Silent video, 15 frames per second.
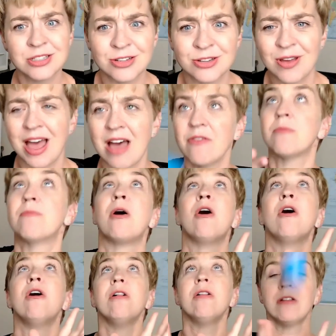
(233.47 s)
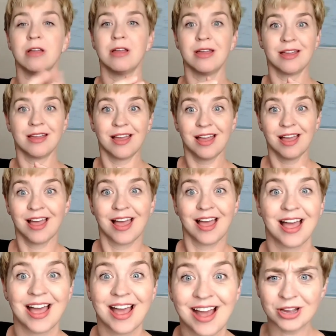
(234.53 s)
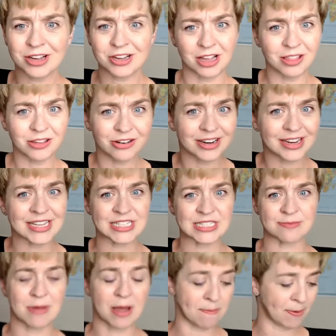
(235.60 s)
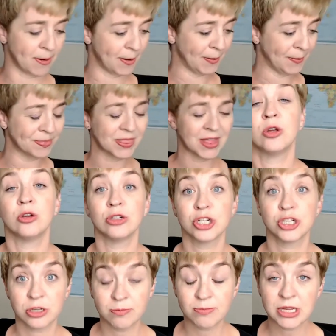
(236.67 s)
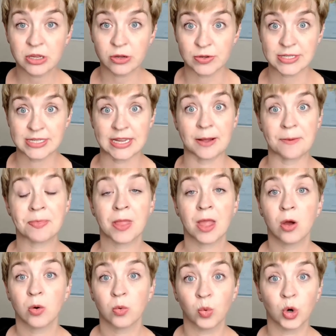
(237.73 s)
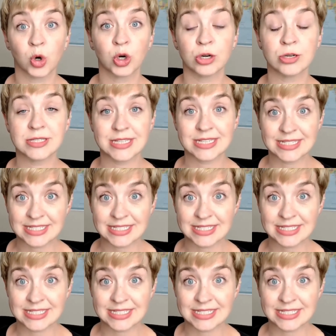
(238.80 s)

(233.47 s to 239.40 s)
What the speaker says: Do you have a ball? What color is my ball? You should be using words,